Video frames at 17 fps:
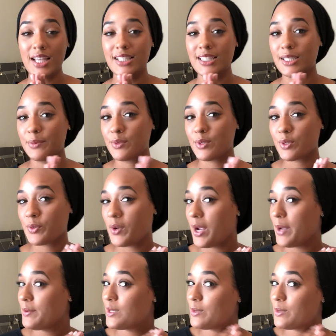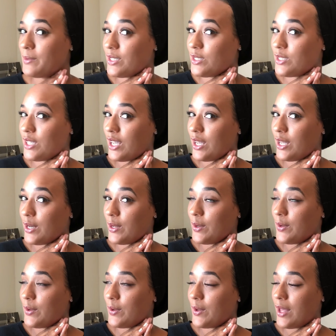subscribe to my
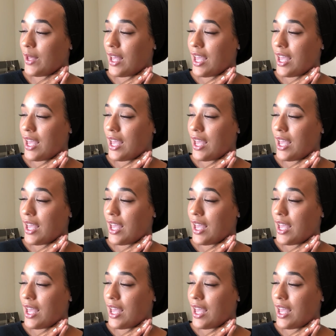channel,